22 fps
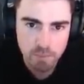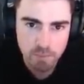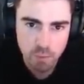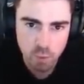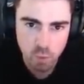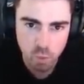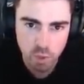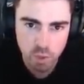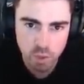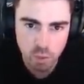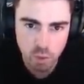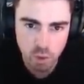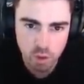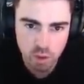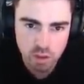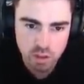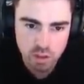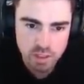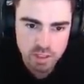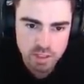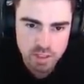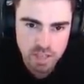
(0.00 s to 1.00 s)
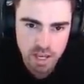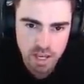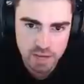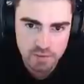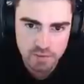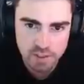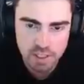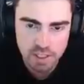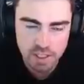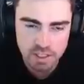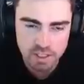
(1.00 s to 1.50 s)
Wind Wall
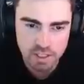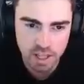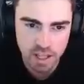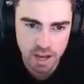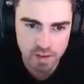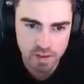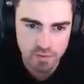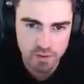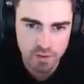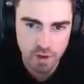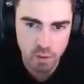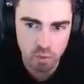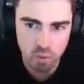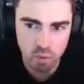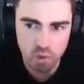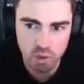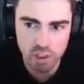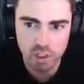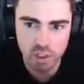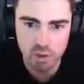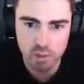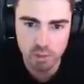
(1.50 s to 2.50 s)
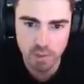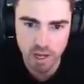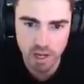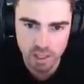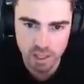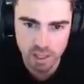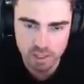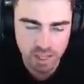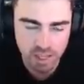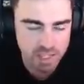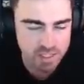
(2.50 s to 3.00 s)
saves his life. Really good
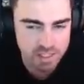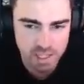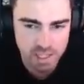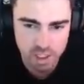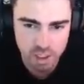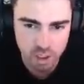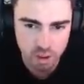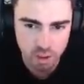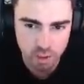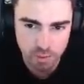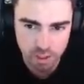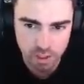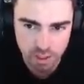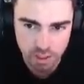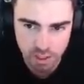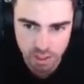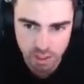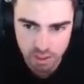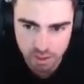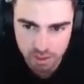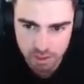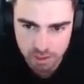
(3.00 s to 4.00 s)
battle. That's such a good ability.